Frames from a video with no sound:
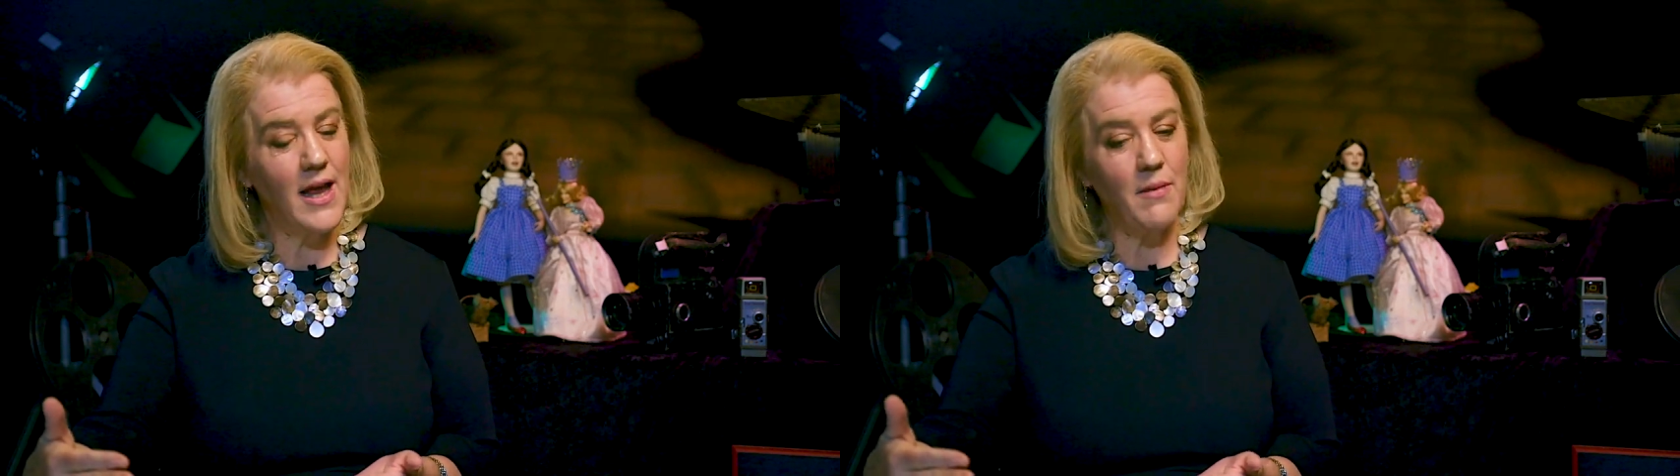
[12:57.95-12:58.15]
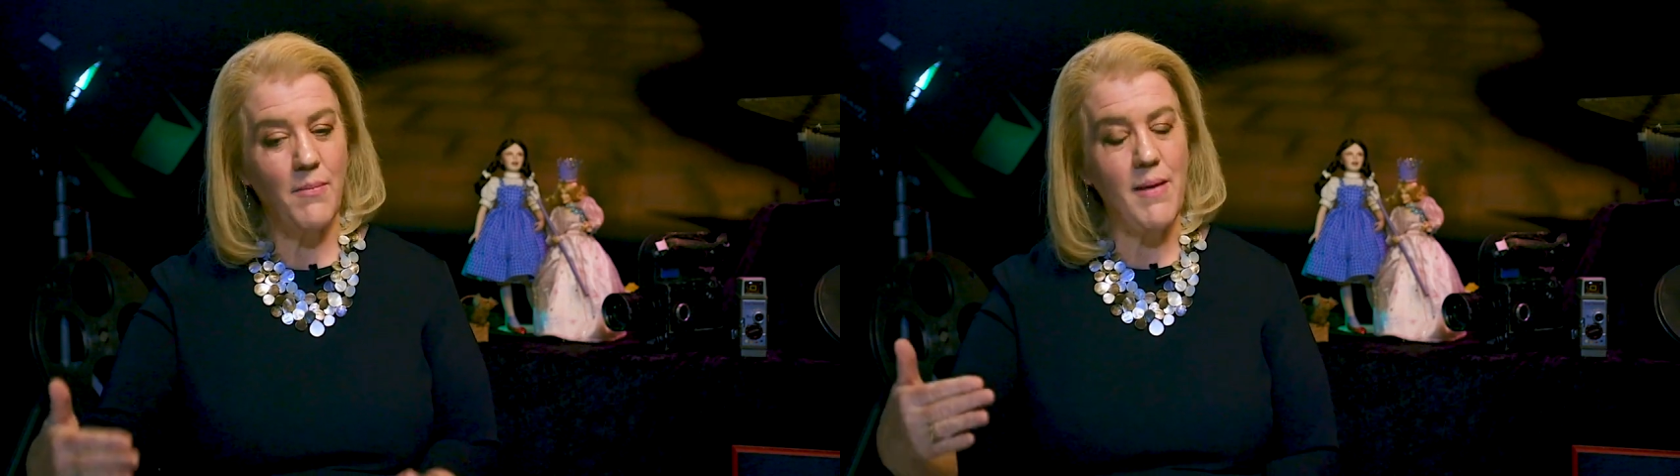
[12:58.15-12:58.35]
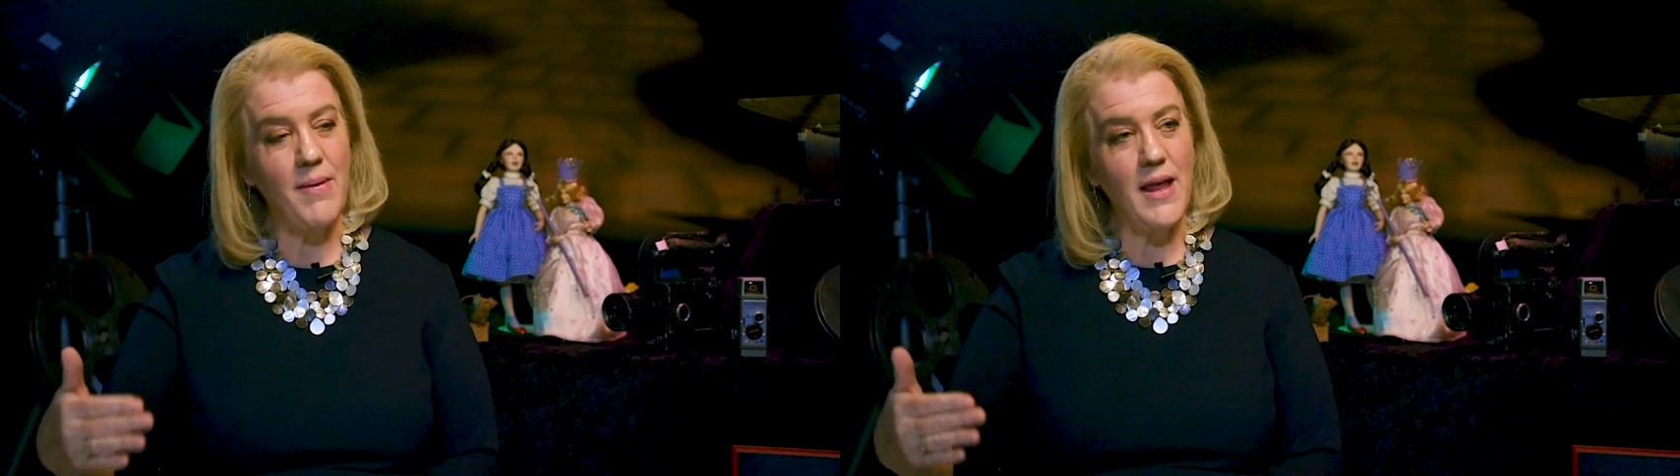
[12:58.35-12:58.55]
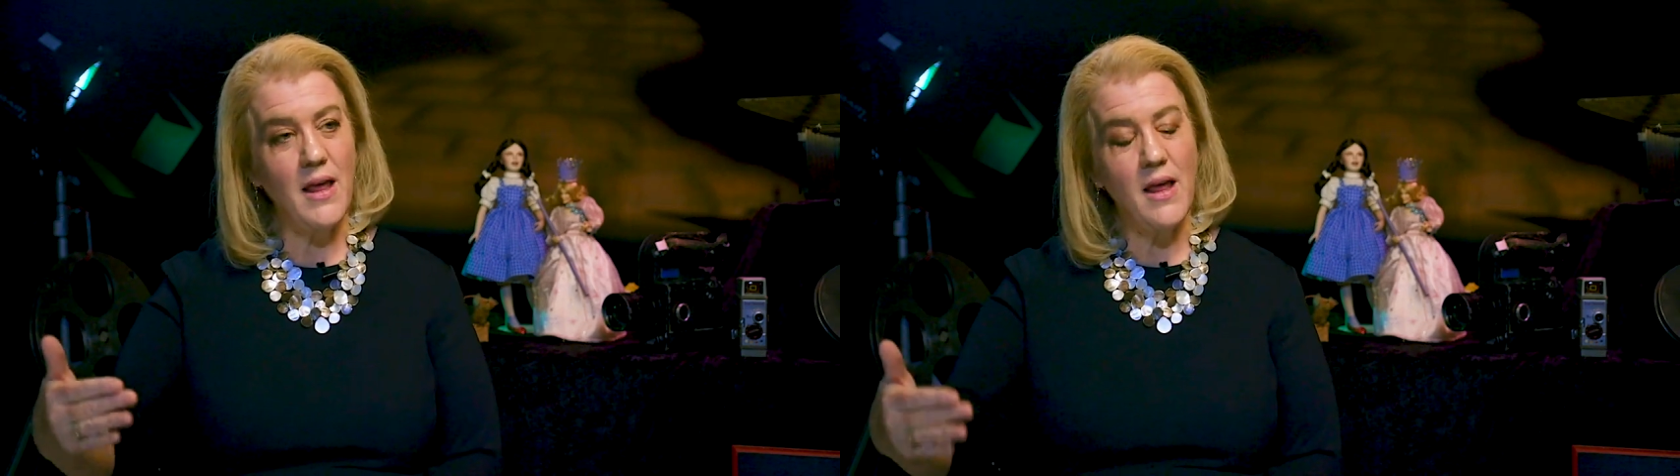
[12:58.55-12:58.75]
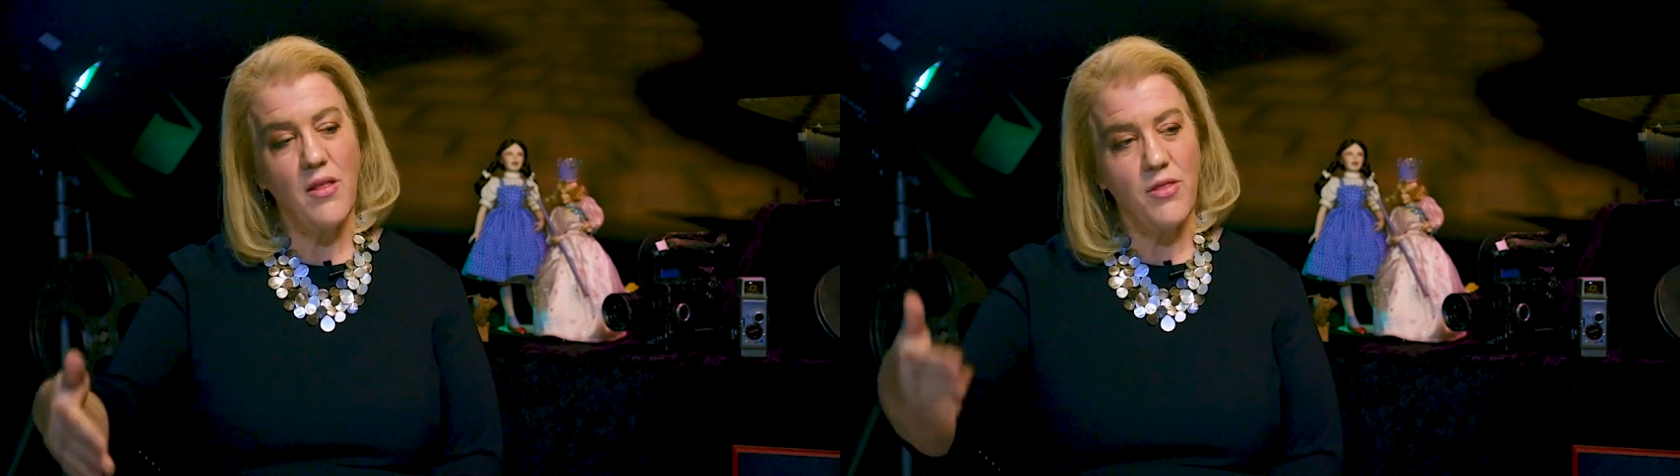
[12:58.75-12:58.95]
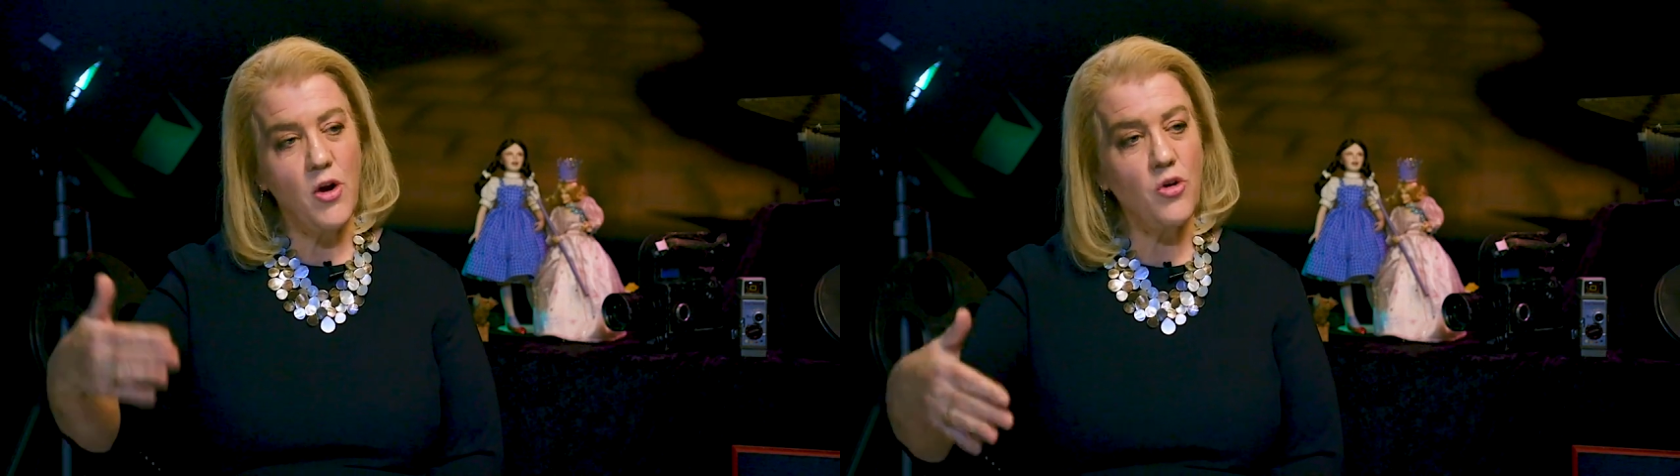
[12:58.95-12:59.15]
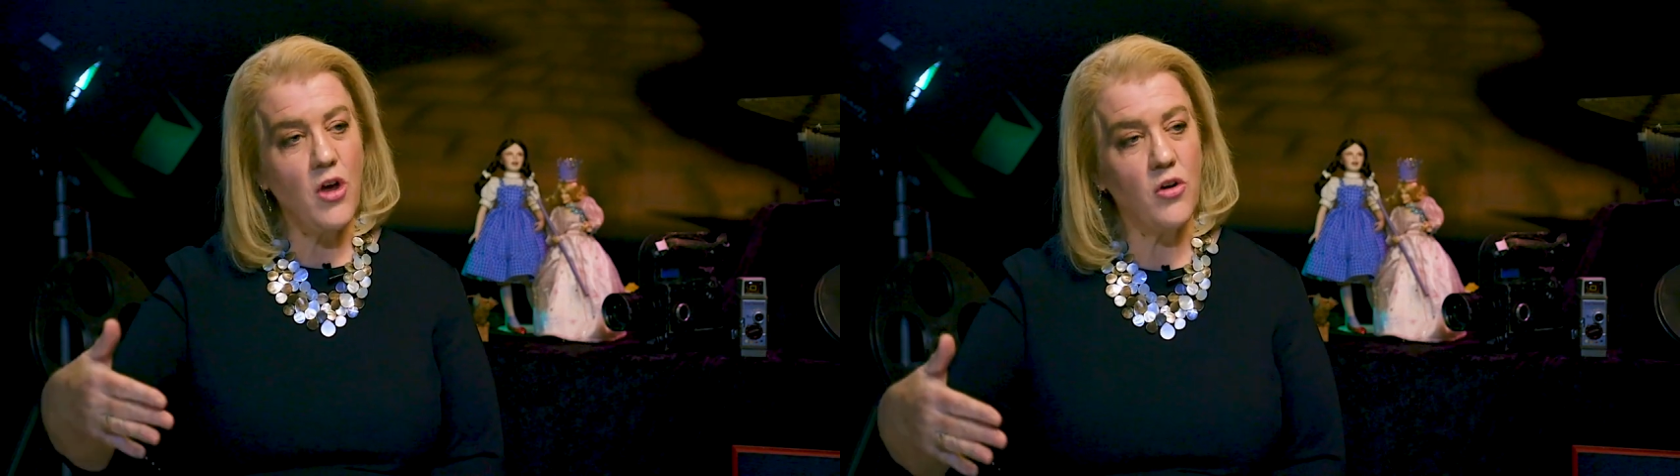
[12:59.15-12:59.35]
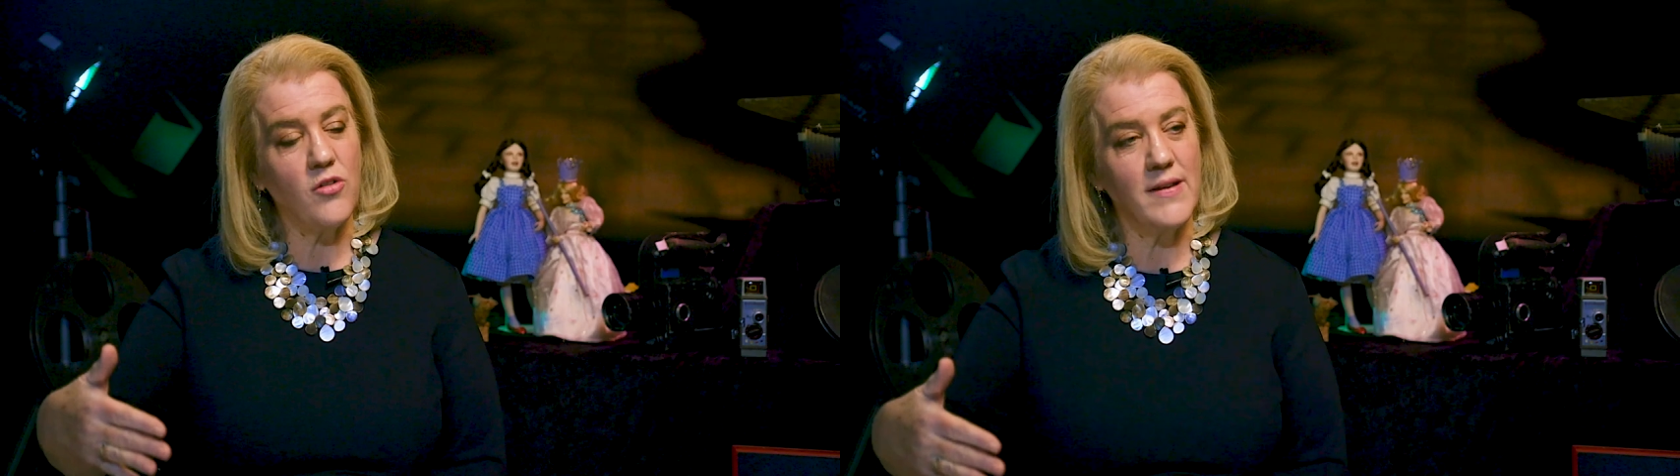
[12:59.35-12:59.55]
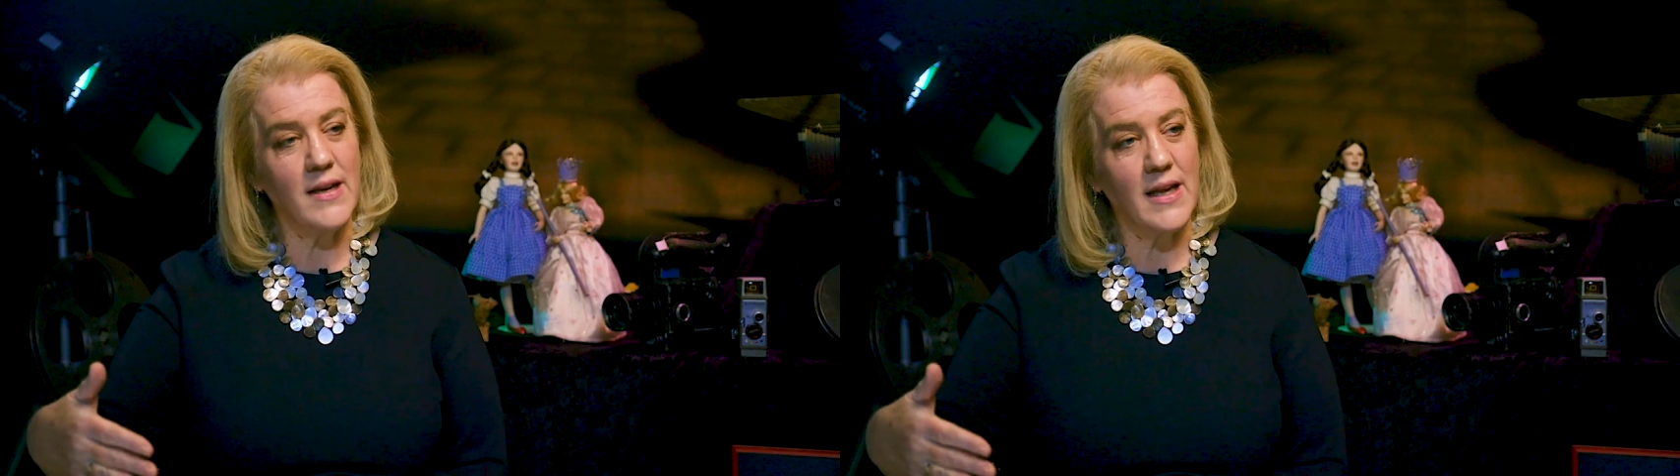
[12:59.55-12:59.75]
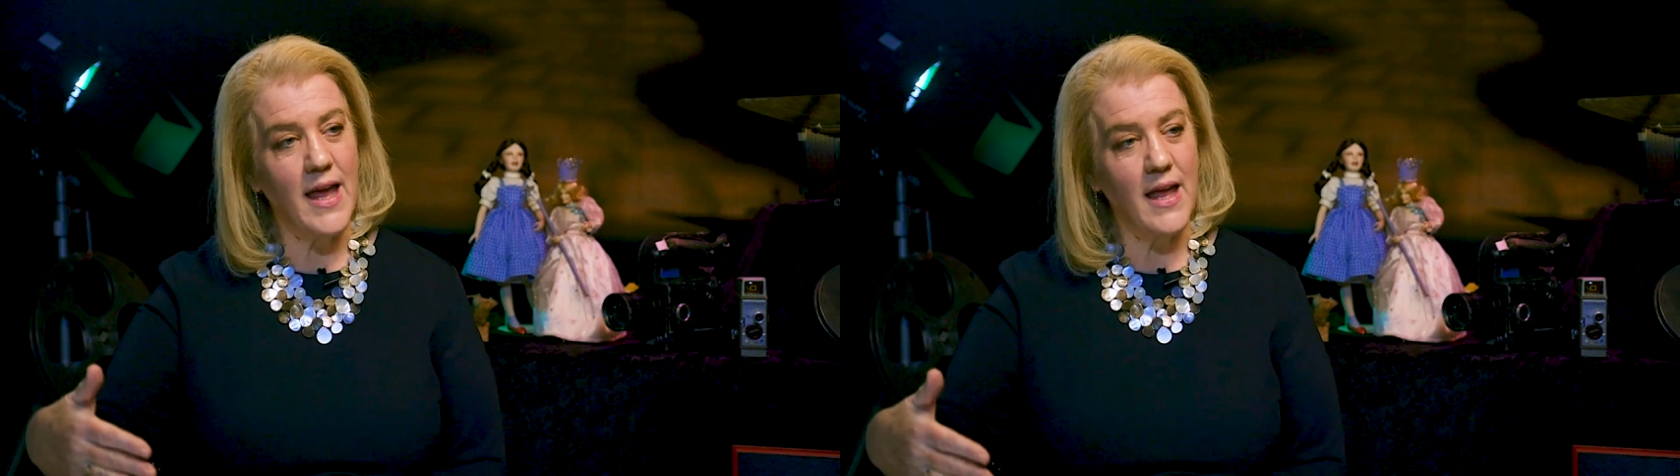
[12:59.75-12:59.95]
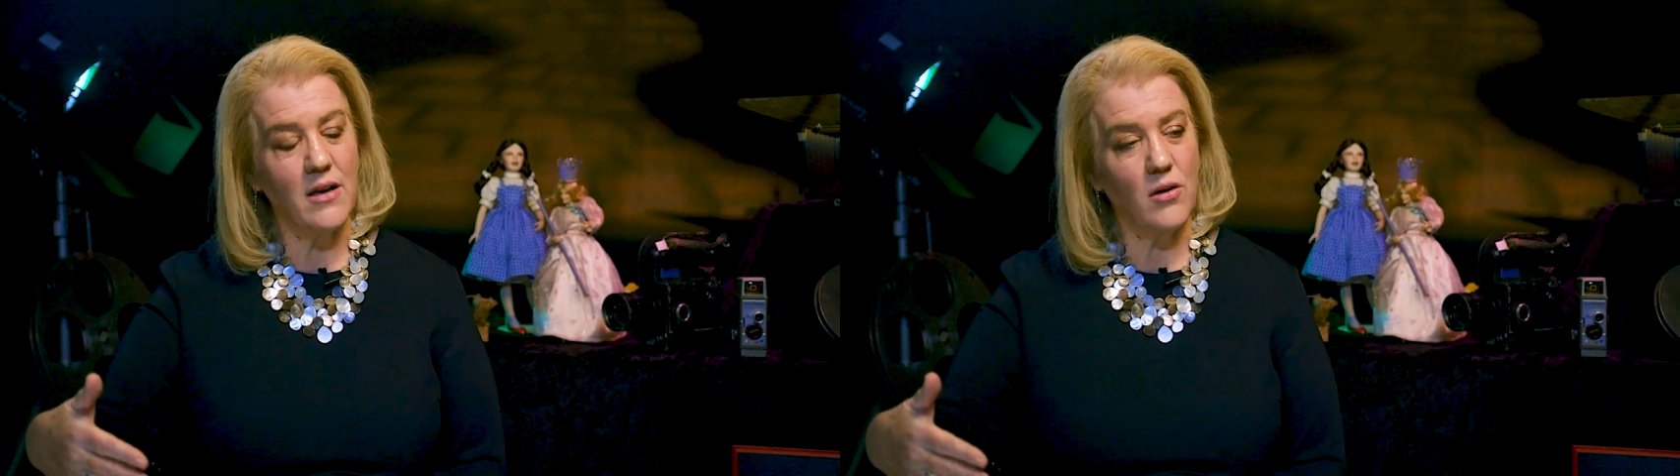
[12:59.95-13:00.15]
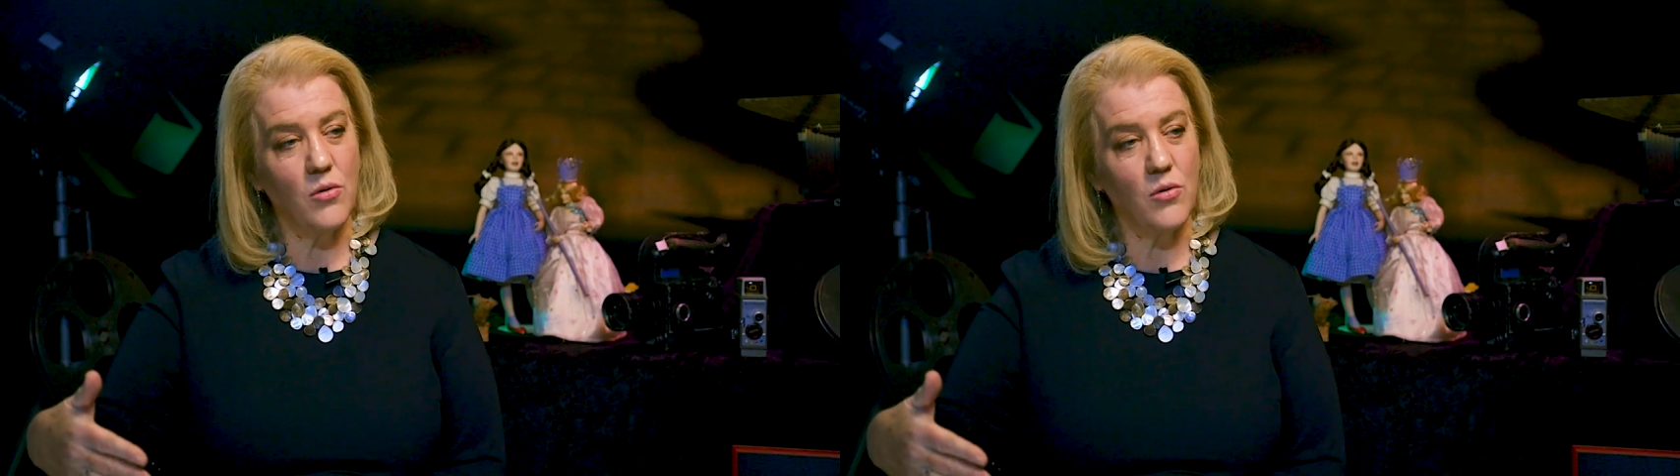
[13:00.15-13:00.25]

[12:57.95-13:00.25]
and maybe their daughters didn't get